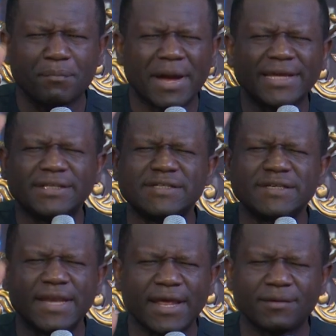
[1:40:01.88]
mighty
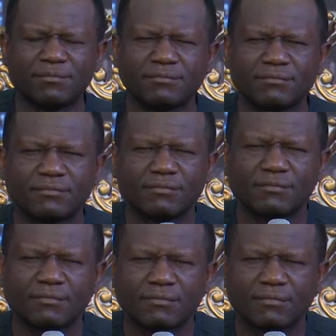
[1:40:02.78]
name.
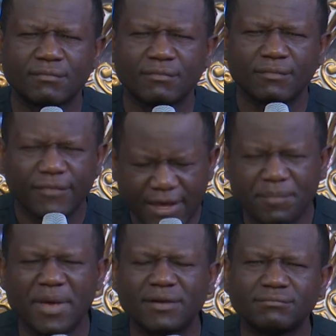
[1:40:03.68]

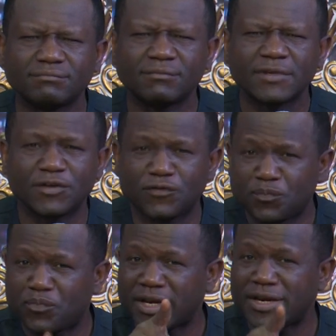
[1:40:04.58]
Amen. If you
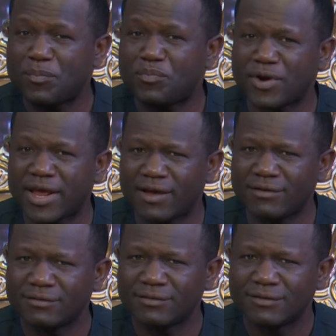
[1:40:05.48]
prayed that prayer,
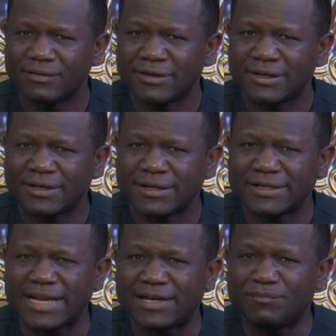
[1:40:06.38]

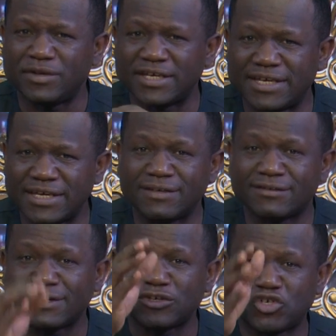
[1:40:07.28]
that
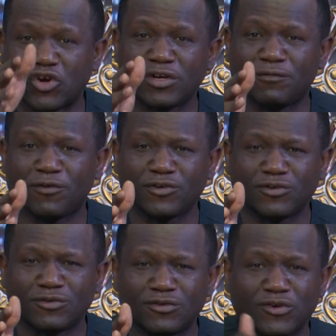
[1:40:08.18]
begins the journey for
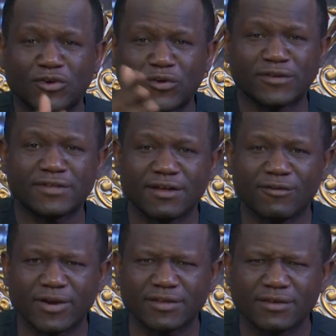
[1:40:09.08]
you, your Christian
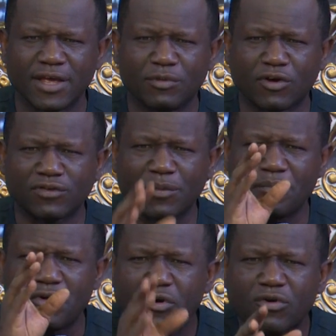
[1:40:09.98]
race. Because the
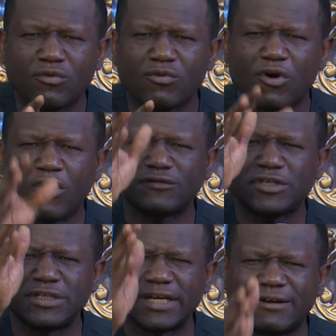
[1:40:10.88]
miracle
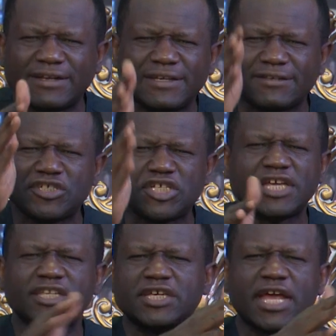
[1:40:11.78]
of the greatest
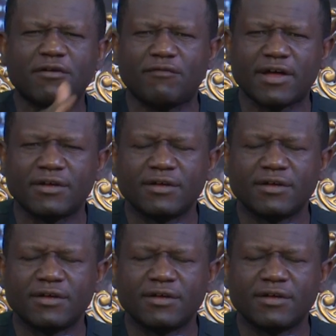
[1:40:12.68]
change ever